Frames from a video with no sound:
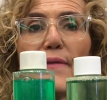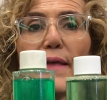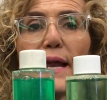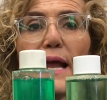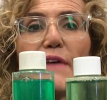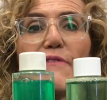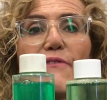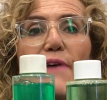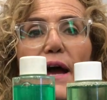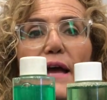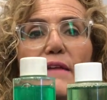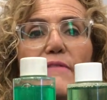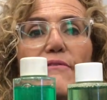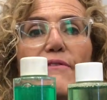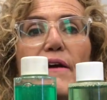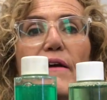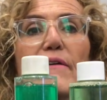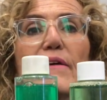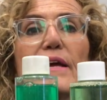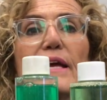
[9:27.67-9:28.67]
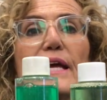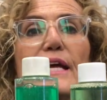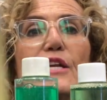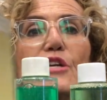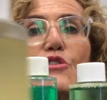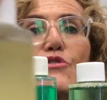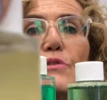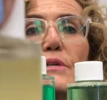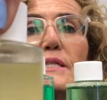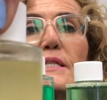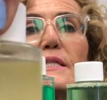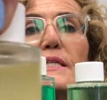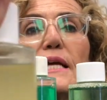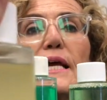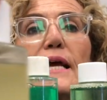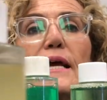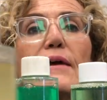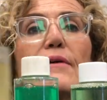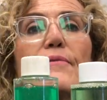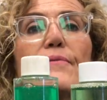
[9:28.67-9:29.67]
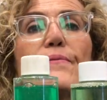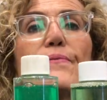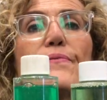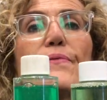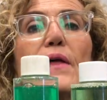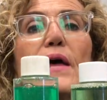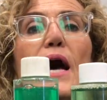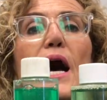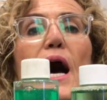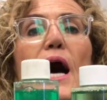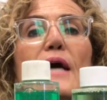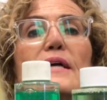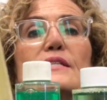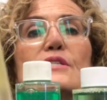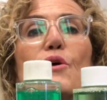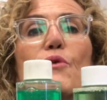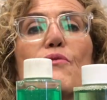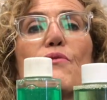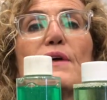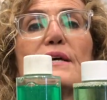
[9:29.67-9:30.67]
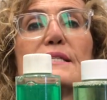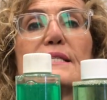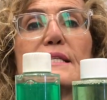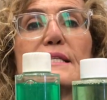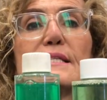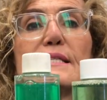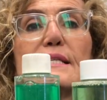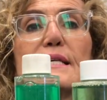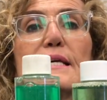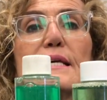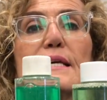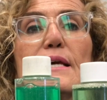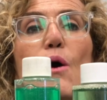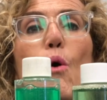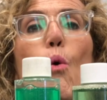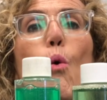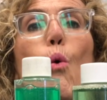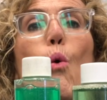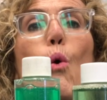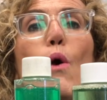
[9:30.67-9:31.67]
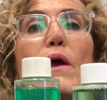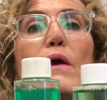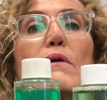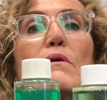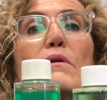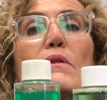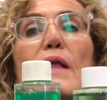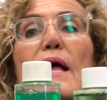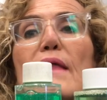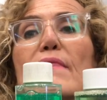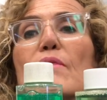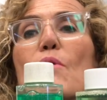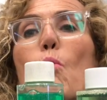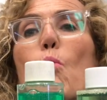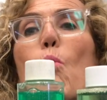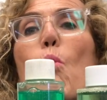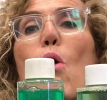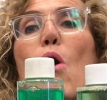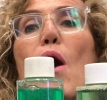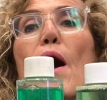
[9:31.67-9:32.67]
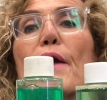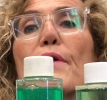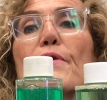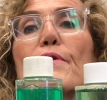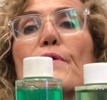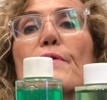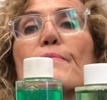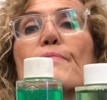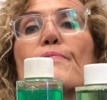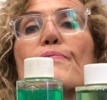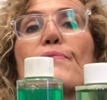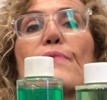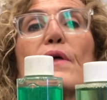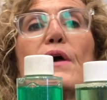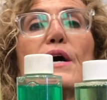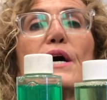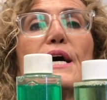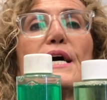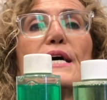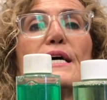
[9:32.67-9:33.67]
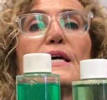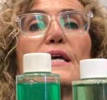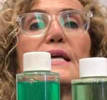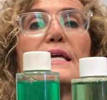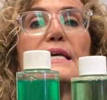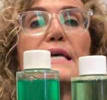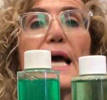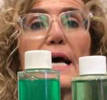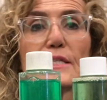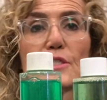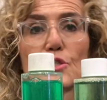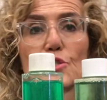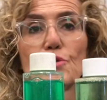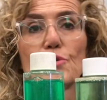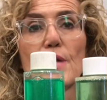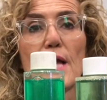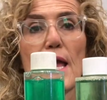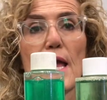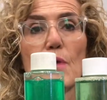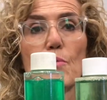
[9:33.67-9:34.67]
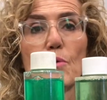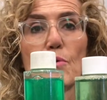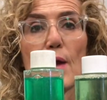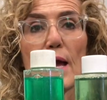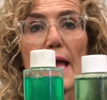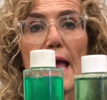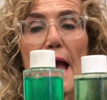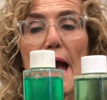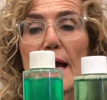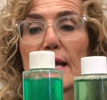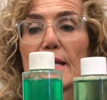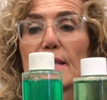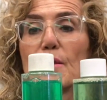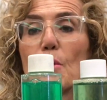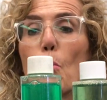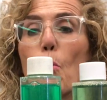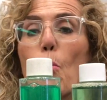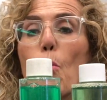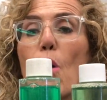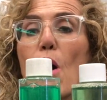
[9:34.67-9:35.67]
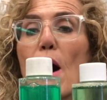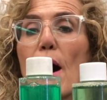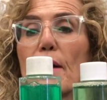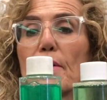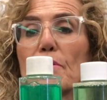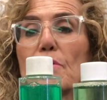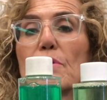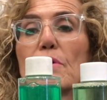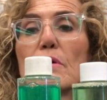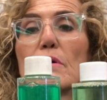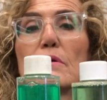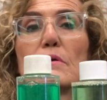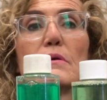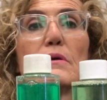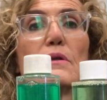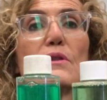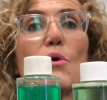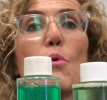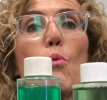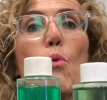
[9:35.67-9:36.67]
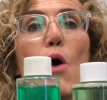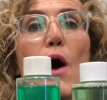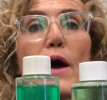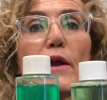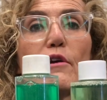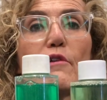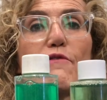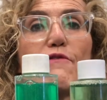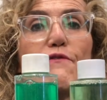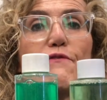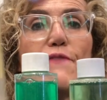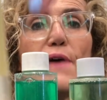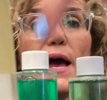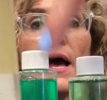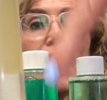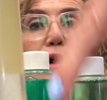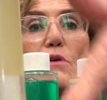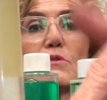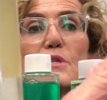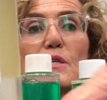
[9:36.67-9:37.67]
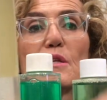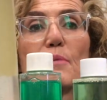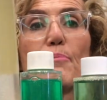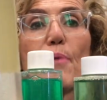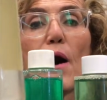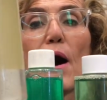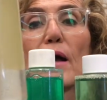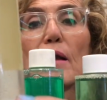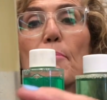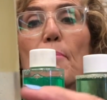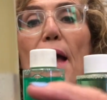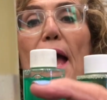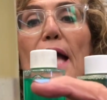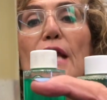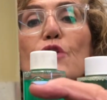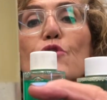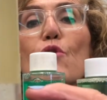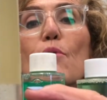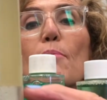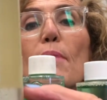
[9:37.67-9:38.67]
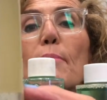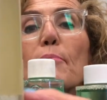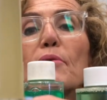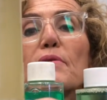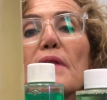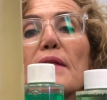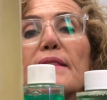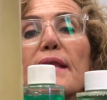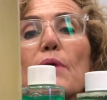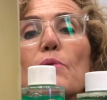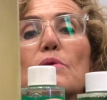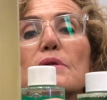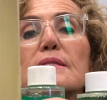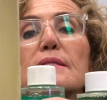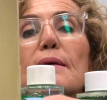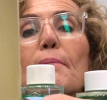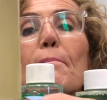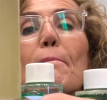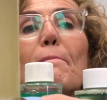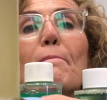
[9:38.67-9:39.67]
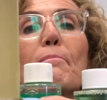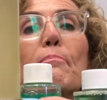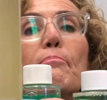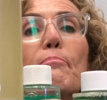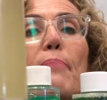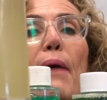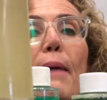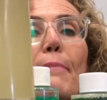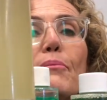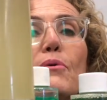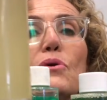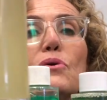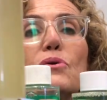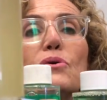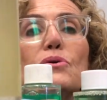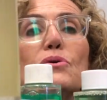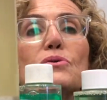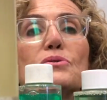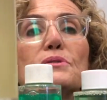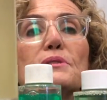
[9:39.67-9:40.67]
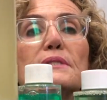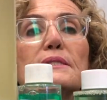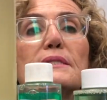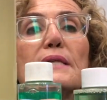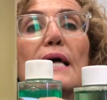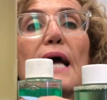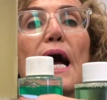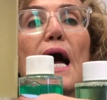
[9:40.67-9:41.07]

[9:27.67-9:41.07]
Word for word: that I find very interesting. So this is the oil and the water. Yesterday when I added the water, the water fell to the bottom. And do you remember that there were some bubbles